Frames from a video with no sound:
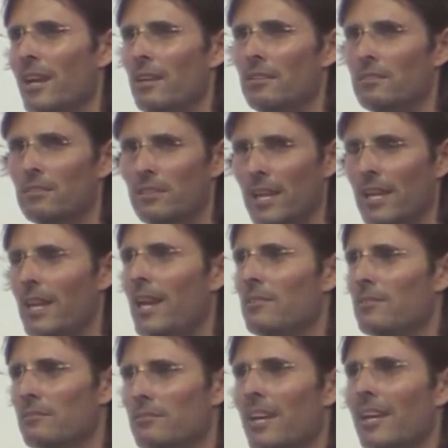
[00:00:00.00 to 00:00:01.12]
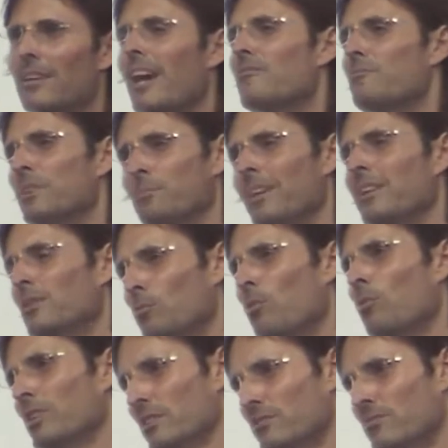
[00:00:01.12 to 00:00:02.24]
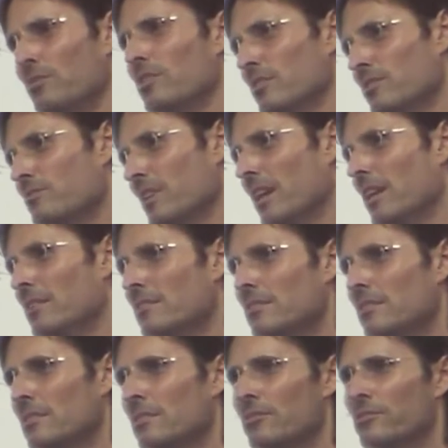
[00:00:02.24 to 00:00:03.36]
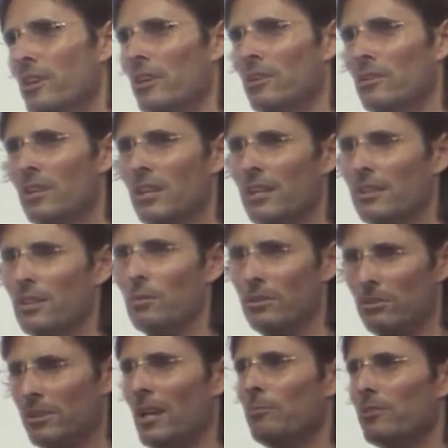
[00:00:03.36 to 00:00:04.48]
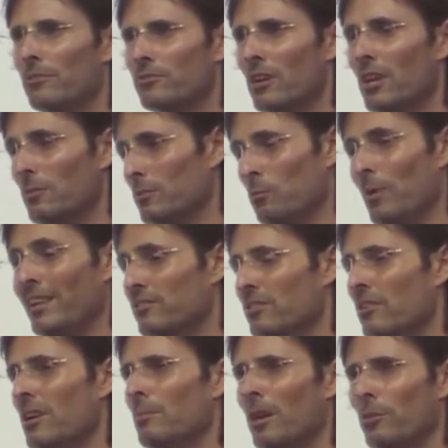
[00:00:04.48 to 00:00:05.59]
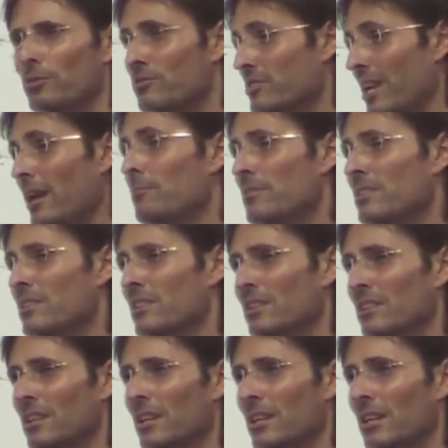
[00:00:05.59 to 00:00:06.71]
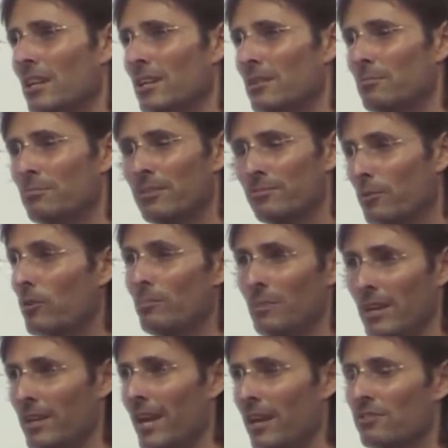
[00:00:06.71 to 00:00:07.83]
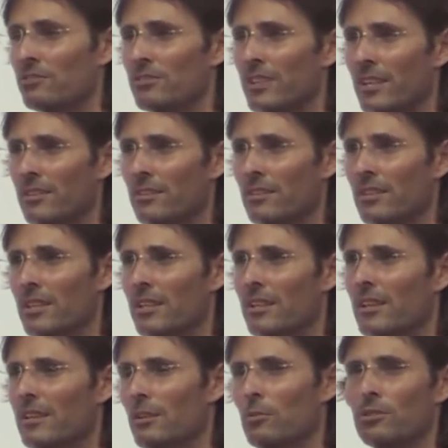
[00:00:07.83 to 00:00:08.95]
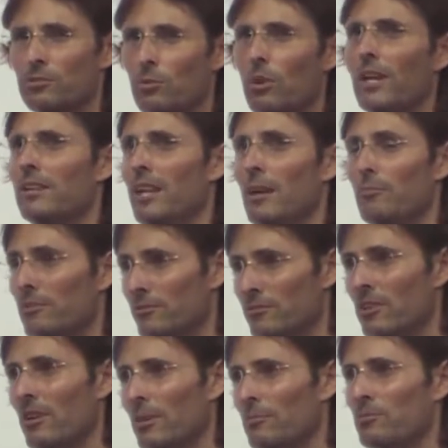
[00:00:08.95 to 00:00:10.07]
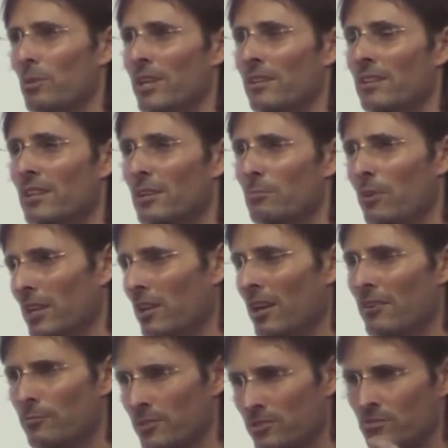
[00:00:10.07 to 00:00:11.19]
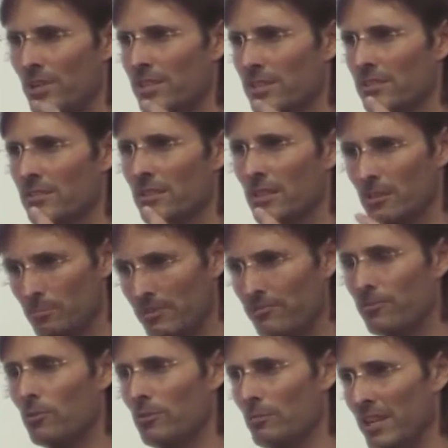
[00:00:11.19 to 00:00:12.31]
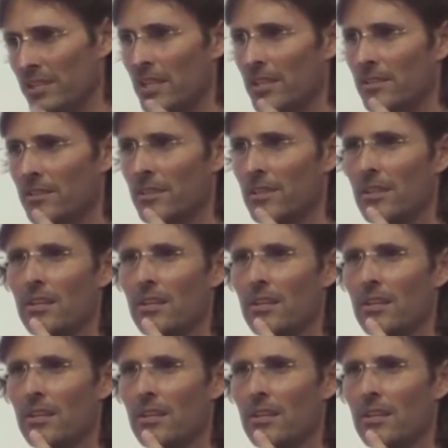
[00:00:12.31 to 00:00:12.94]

And they gave me many warnings first, right? So there were a number of times. One time I was stabbed before my actual death. There was quite a number of times when my life was threatened before my death.